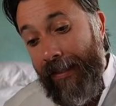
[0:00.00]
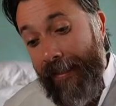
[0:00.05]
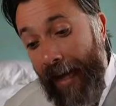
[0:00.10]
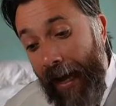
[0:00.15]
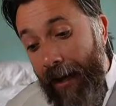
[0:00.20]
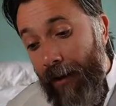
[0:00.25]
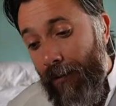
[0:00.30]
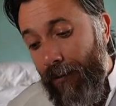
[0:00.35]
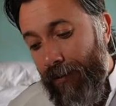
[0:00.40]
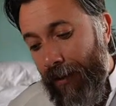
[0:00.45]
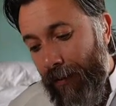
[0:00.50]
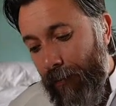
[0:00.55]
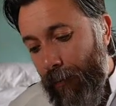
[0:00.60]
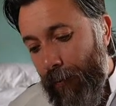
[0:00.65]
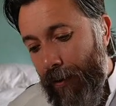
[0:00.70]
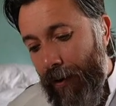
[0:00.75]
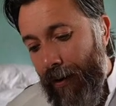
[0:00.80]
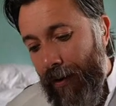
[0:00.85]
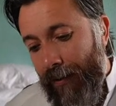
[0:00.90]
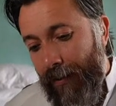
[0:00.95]
cycle that
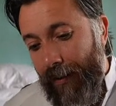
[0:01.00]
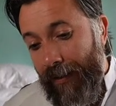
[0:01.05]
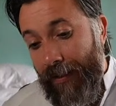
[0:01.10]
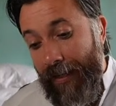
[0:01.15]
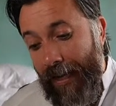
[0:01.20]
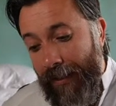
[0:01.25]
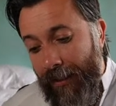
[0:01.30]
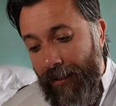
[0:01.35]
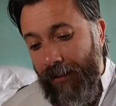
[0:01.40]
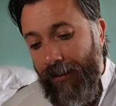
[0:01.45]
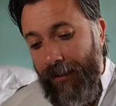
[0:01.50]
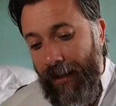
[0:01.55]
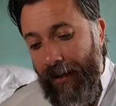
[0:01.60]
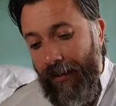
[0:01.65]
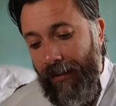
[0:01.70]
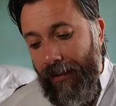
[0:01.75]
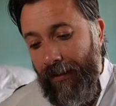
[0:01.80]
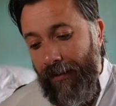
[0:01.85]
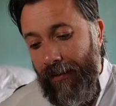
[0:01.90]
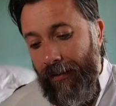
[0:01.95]
we are just
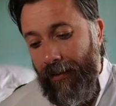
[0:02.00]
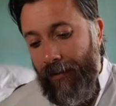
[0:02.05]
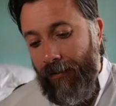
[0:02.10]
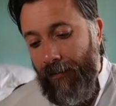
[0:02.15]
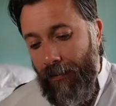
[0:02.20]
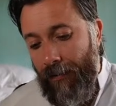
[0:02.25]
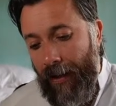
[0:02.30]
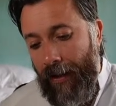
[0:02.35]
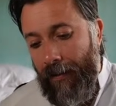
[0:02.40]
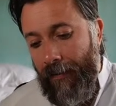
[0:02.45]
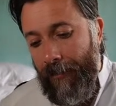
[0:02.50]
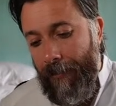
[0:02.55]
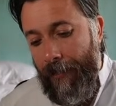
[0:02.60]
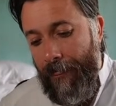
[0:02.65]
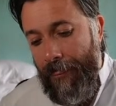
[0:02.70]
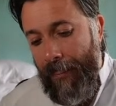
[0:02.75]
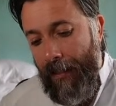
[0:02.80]
starting today.